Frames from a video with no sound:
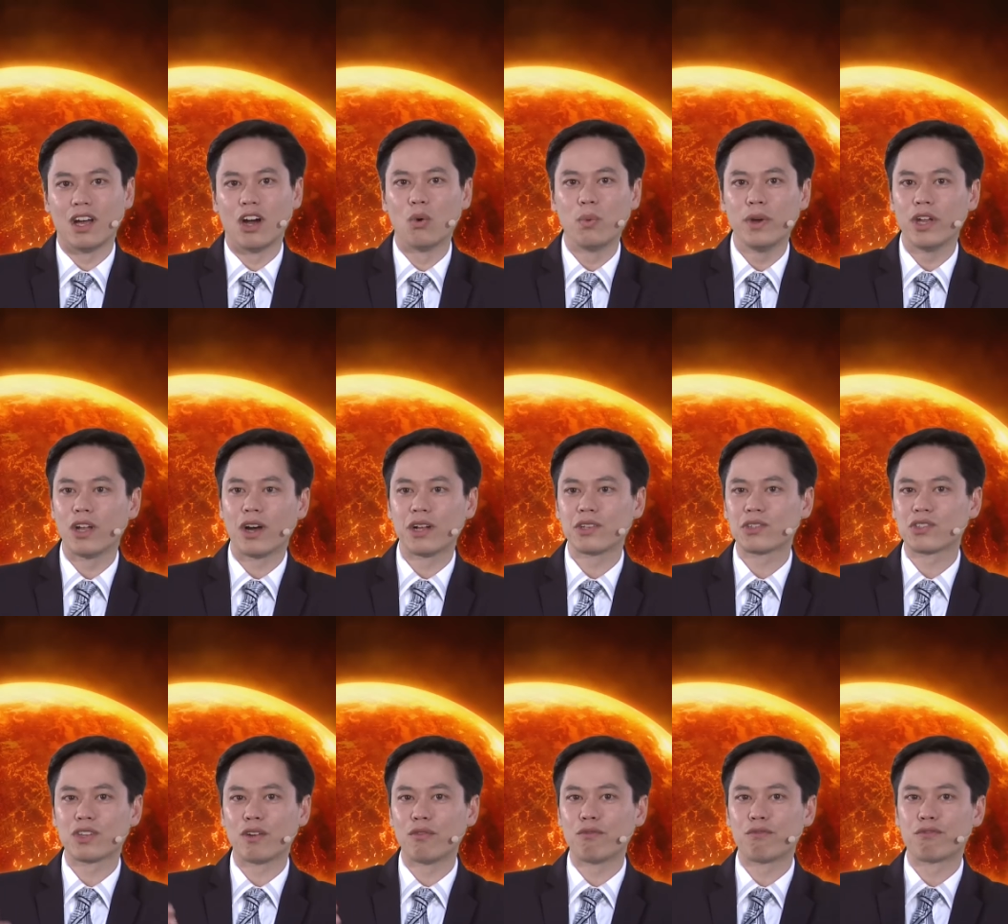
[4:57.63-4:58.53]
are we on
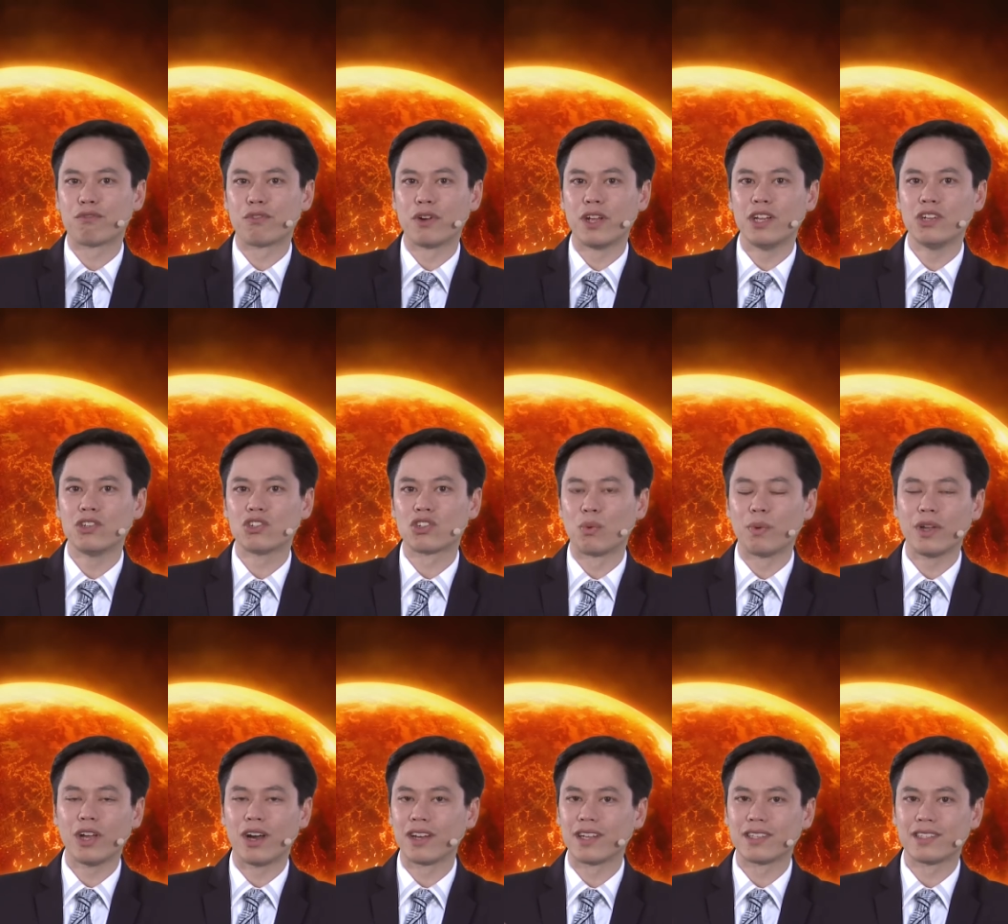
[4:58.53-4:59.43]
some fringe? Are
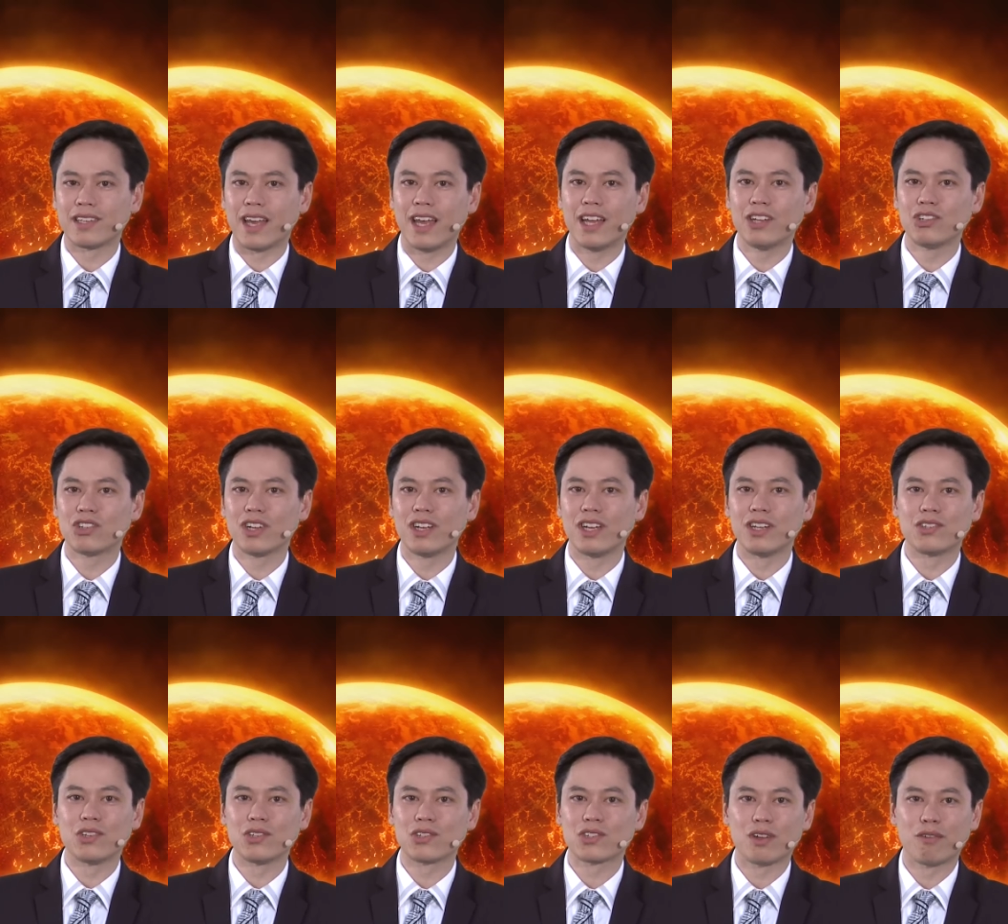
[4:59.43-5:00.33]
we on a tangent?
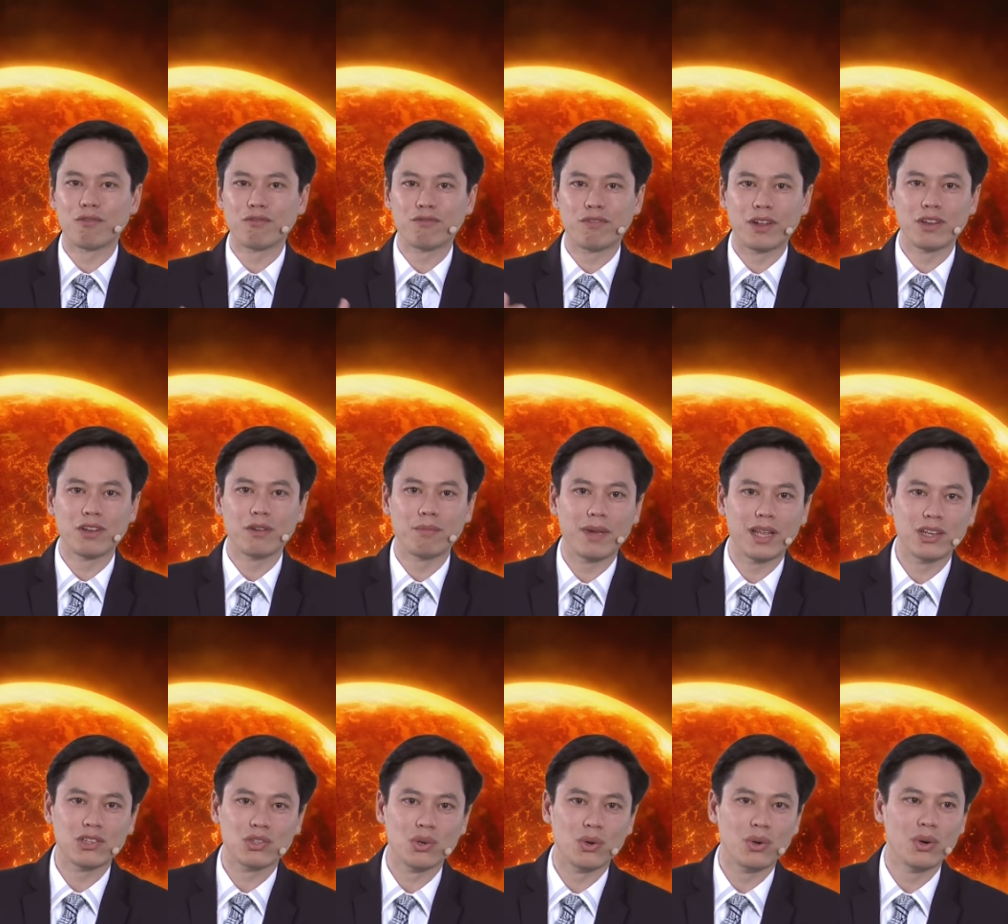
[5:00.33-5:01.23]
Is this some
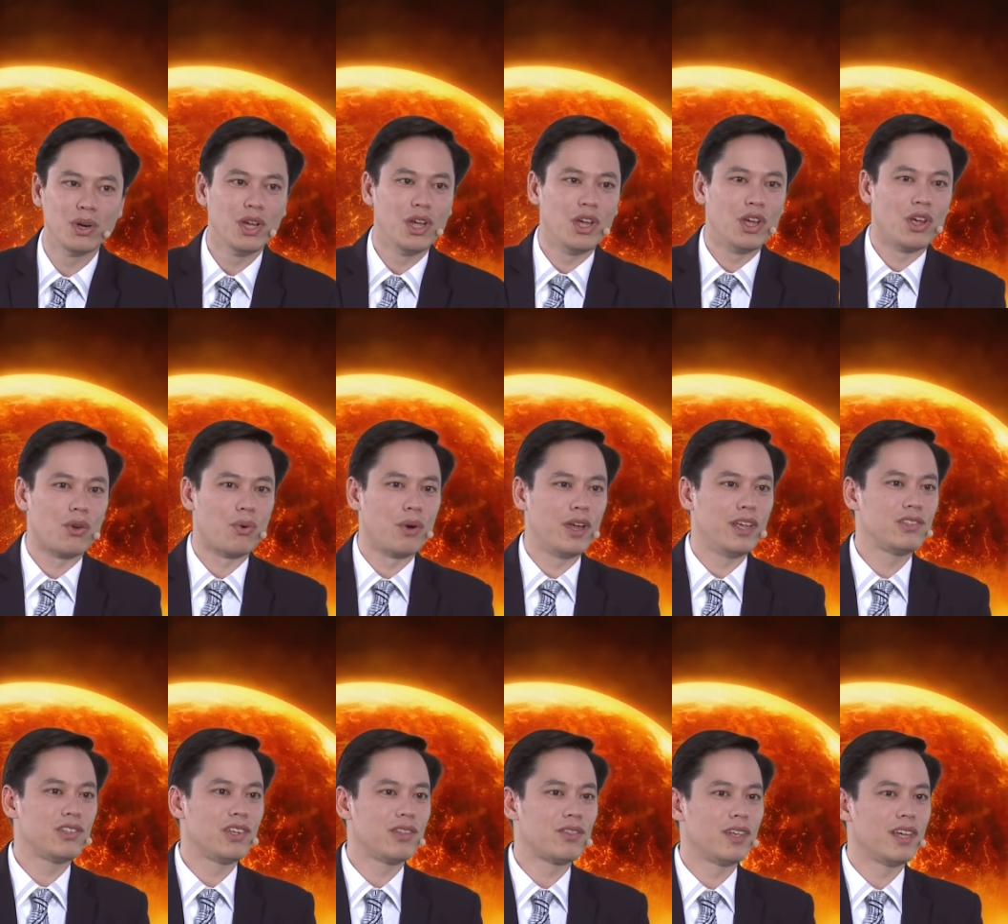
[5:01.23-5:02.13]
fundamental
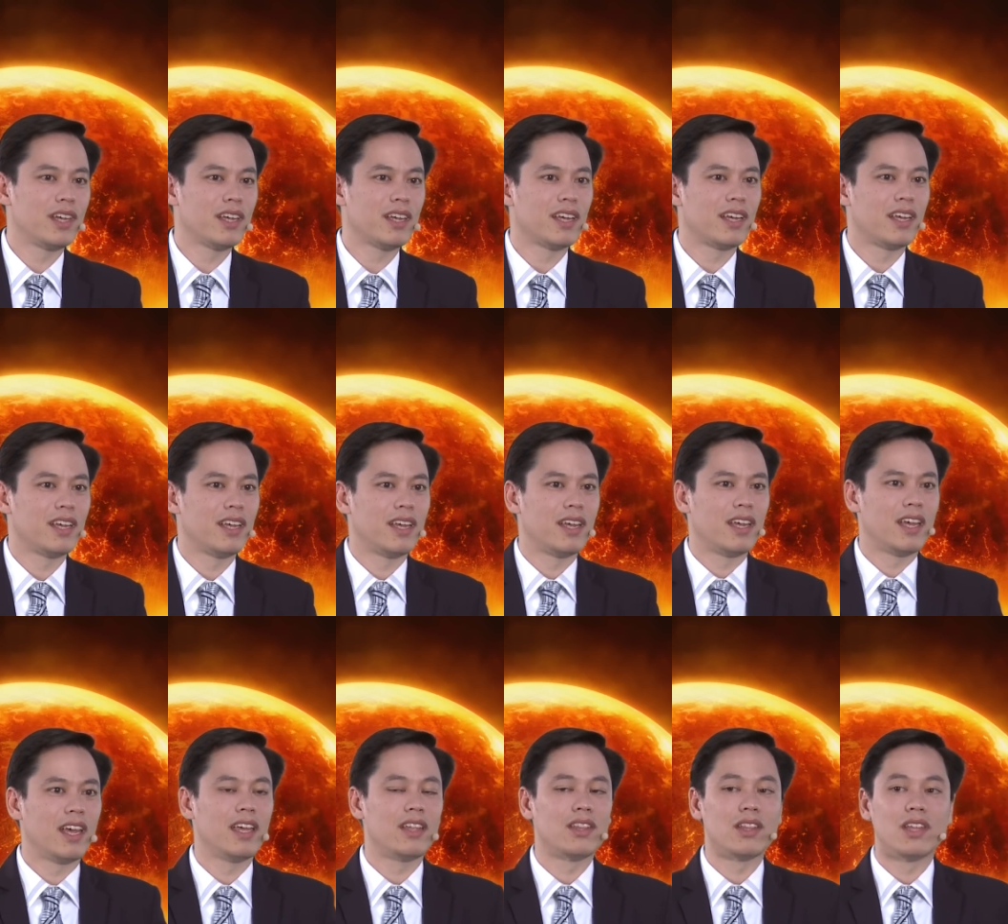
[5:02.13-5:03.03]
crazy thing?
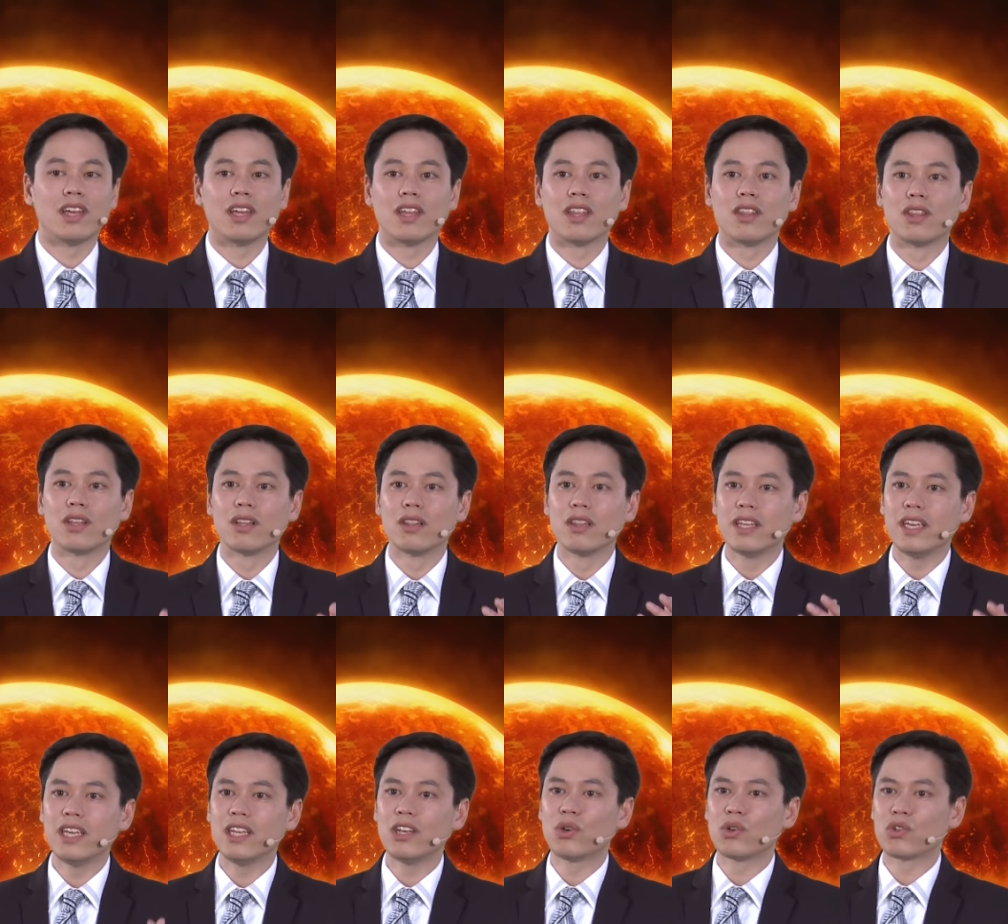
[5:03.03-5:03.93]
Hey, the
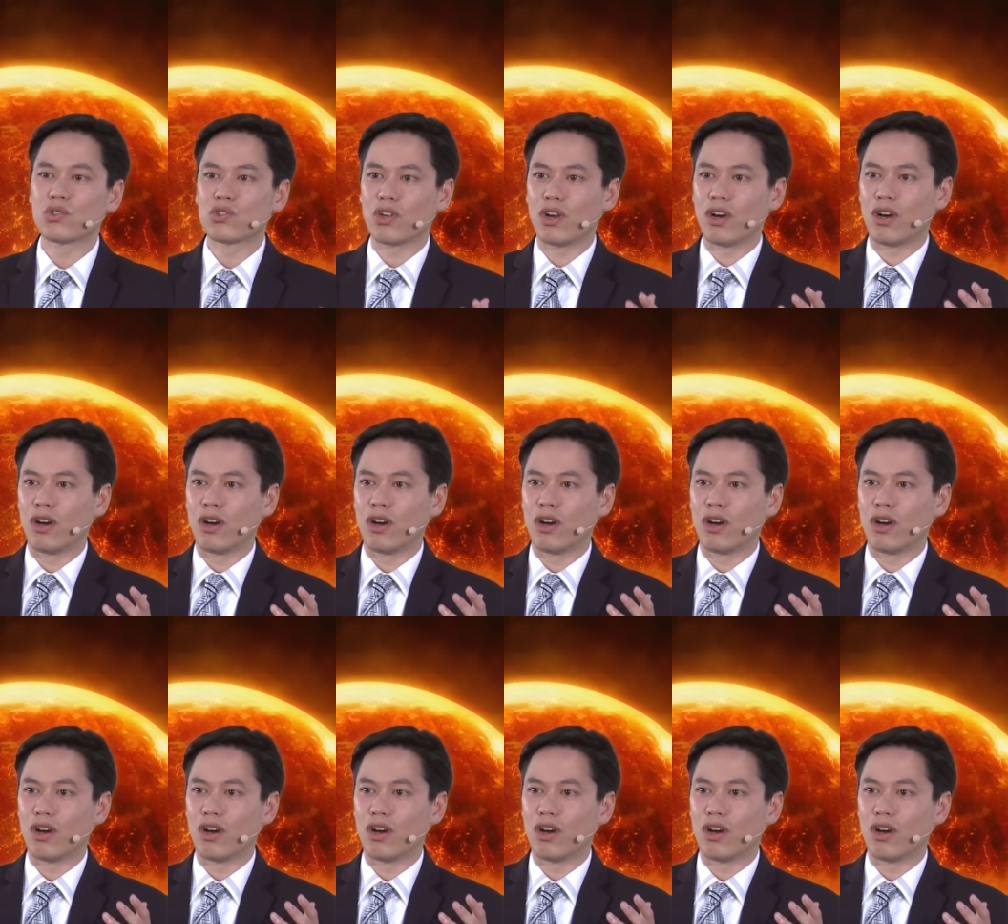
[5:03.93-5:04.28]
leaders